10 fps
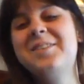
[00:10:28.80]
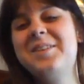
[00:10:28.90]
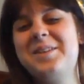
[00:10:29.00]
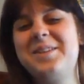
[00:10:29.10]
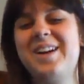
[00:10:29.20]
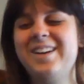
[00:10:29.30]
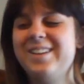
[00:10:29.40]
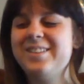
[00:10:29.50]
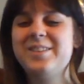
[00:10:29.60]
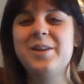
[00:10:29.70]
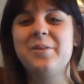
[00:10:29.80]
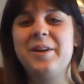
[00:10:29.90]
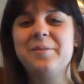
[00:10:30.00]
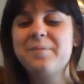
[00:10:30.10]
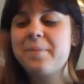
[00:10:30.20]
while you're
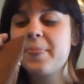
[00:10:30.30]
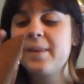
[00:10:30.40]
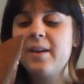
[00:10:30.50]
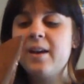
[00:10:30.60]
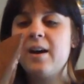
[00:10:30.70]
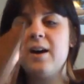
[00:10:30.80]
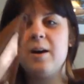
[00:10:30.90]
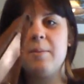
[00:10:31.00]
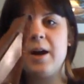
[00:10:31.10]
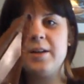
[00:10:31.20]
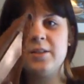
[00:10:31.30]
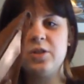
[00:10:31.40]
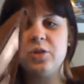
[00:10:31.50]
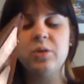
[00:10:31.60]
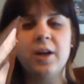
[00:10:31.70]
sewing. I did
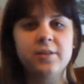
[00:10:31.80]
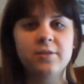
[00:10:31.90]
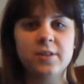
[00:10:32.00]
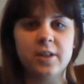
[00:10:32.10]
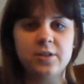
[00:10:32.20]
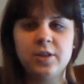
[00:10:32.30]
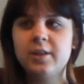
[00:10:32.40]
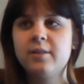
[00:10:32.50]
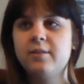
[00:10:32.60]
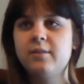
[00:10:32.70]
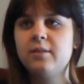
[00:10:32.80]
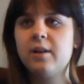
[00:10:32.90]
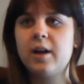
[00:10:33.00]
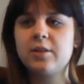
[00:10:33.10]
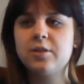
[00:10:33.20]
2 lines of stitching.
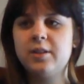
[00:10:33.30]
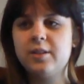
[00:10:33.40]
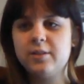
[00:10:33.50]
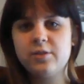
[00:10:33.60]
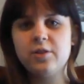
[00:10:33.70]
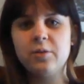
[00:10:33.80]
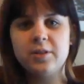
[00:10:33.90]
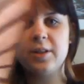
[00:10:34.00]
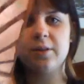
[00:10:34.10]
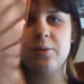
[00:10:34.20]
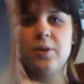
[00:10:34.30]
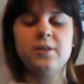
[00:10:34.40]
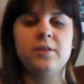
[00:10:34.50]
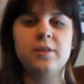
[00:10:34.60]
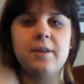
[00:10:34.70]
I actually sewed it together
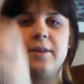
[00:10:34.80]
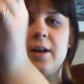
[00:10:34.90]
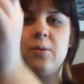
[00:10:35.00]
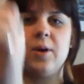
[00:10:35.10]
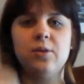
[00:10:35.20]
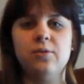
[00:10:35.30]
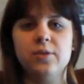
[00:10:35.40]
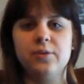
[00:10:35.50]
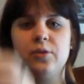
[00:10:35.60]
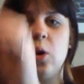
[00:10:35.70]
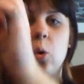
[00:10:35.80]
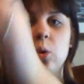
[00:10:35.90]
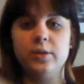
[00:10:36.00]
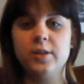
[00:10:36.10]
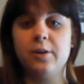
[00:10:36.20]
once, and then I went over the
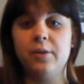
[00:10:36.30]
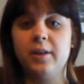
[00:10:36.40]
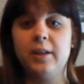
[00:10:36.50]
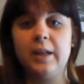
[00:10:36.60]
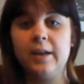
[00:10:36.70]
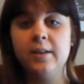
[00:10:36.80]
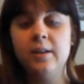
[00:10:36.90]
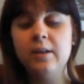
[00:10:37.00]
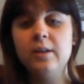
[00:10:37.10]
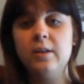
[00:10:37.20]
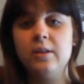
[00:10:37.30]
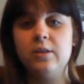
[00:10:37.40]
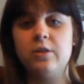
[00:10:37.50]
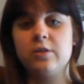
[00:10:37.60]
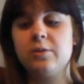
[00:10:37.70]
whole entire thing again,
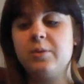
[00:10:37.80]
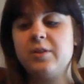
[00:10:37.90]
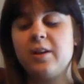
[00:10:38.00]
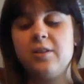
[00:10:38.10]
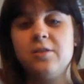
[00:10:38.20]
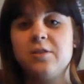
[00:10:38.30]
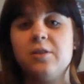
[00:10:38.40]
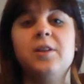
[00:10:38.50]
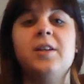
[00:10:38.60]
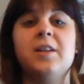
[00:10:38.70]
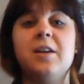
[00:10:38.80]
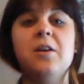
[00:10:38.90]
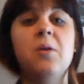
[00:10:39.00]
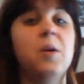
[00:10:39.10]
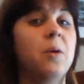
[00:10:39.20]
just so it's nice and sturdy, and I
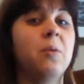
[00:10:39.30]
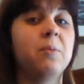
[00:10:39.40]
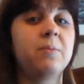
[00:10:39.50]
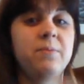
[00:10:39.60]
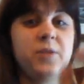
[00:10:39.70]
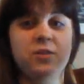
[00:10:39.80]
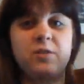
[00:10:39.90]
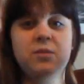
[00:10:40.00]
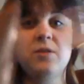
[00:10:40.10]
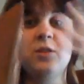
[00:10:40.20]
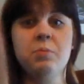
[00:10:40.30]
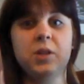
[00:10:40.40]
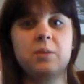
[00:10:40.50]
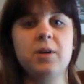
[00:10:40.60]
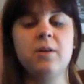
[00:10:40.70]
know it won't just
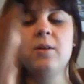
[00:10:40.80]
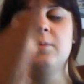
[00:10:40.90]
split apart